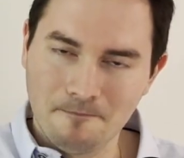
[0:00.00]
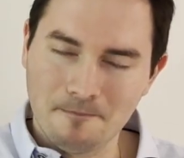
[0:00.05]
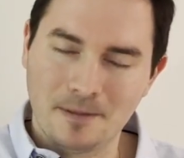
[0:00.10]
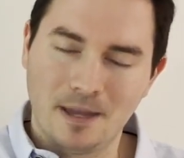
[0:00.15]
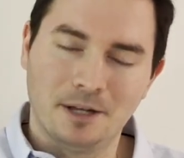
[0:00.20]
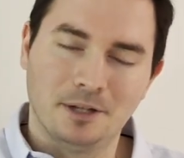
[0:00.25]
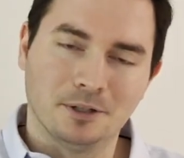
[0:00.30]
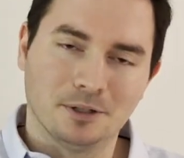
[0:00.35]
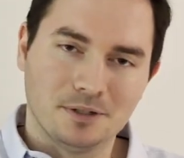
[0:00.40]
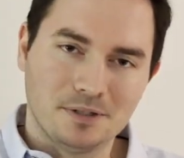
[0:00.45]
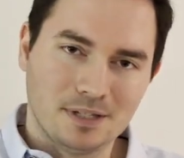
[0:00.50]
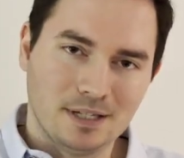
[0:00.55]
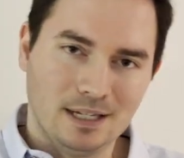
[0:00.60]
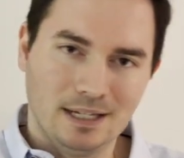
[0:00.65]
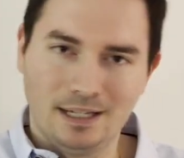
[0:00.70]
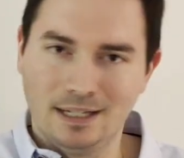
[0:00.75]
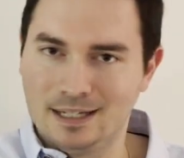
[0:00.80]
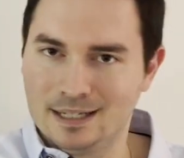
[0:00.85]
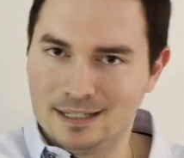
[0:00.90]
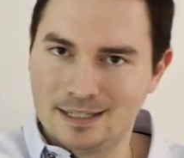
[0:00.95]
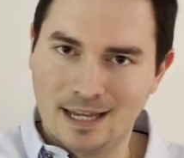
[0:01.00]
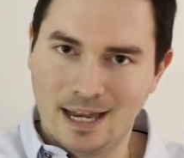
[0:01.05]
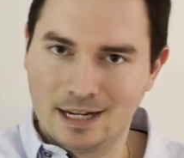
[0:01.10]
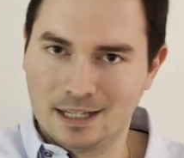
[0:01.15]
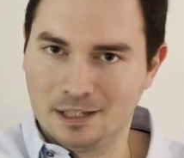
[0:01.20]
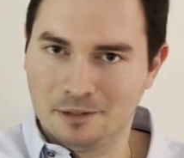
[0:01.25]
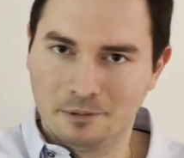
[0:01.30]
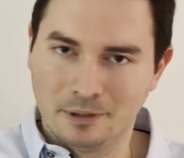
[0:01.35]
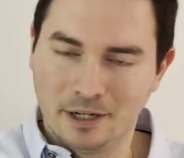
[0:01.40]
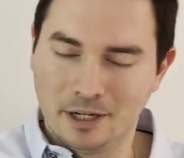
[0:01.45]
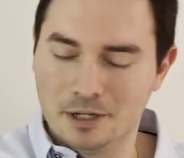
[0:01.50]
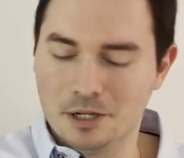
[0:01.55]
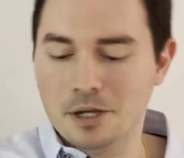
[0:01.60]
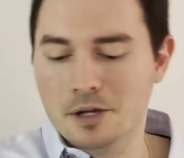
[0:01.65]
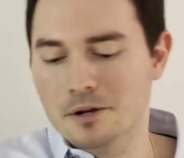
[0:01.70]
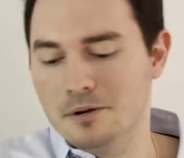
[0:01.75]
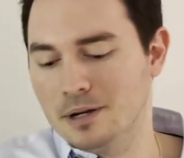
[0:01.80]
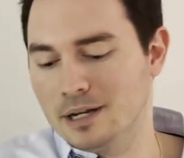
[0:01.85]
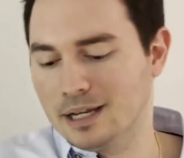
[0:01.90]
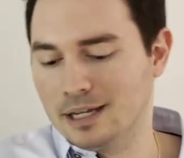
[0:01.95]
And you'll see exactly what I
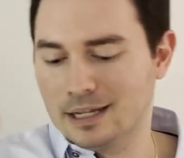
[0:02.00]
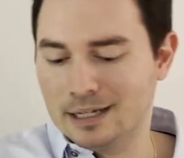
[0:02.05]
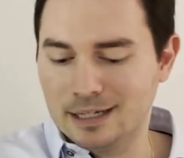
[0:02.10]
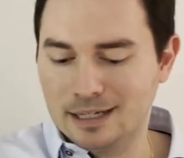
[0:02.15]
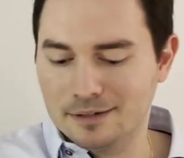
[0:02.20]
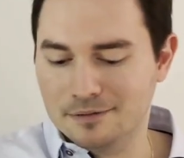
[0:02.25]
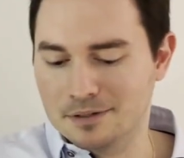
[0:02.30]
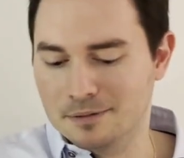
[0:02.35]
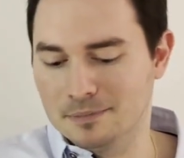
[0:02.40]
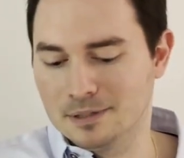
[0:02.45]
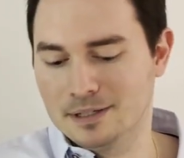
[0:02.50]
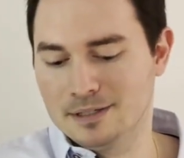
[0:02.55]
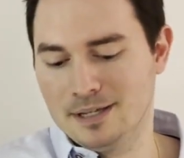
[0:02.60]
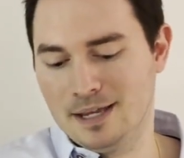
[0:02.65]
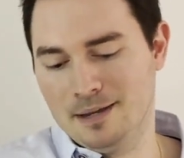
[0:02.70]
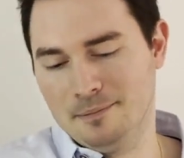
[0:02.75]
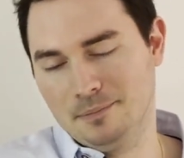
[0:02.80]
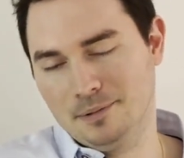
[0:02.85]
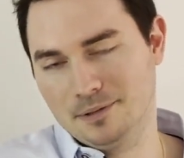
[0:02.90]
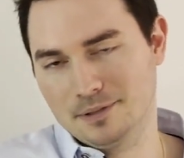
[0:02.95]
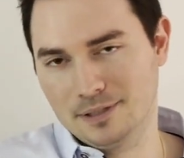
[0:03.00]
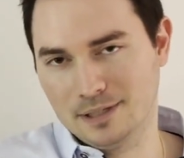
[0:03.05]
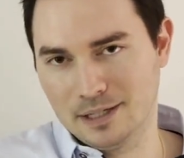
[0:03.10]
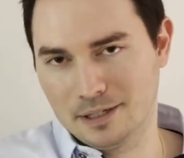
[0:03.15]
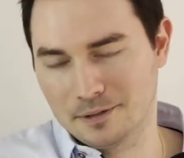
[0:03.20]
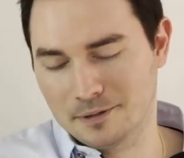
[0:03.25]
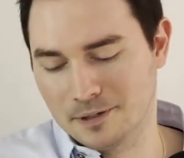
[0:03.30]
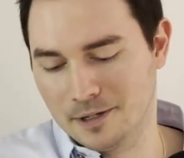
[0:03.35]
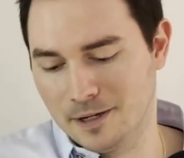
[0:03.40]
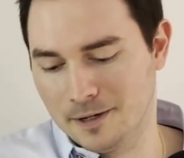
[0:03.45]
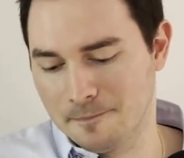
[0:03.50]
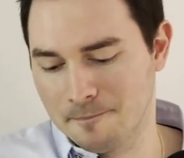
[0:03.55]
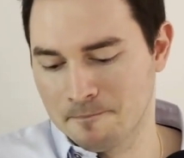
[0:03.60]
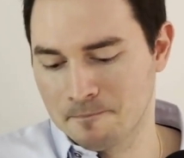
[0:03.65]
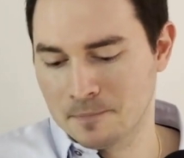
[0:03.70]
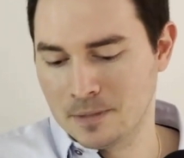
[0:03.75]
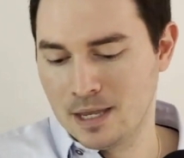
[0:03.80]
do, and I can give some examples later on.